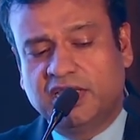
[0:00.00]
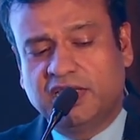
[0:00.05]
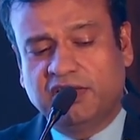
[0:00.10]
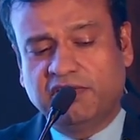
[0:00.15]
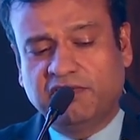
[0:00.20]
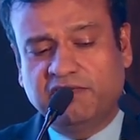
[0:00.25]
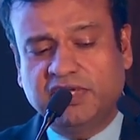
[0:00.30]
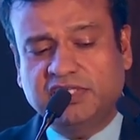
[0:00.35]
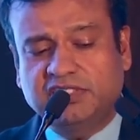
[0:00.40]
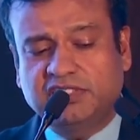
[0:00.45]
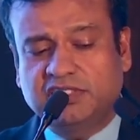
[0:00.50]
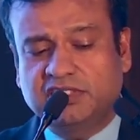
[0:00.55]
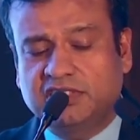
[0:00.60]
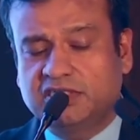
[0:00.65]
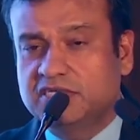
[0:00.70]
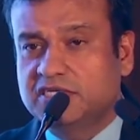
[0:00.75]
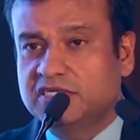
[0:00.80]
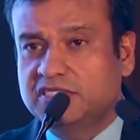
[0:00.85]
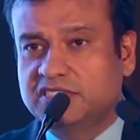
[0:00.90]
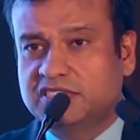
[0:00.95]
which
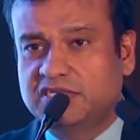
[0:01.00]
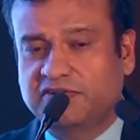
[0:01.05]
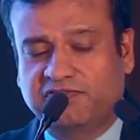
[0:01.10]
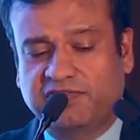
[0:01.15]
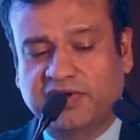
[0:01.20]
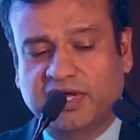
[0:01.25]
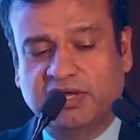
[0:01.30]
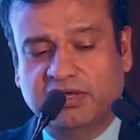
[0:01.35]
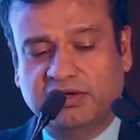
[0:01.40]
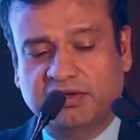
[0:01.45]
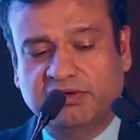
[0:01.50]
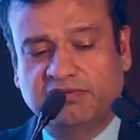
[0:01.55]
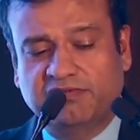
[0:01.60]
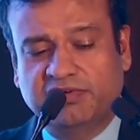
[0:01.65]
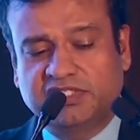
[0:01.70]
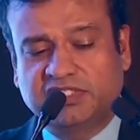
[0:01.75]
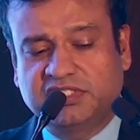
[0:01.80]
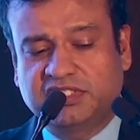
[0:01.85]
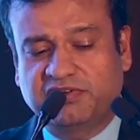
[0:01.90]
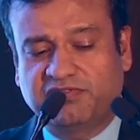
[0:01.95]

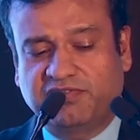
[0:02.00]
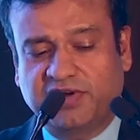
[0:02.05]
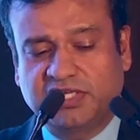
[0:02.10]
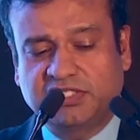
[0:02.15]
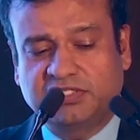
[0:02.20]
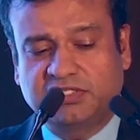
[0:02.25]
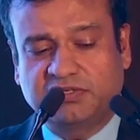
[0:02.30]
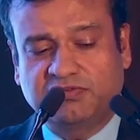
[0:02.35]
sufficed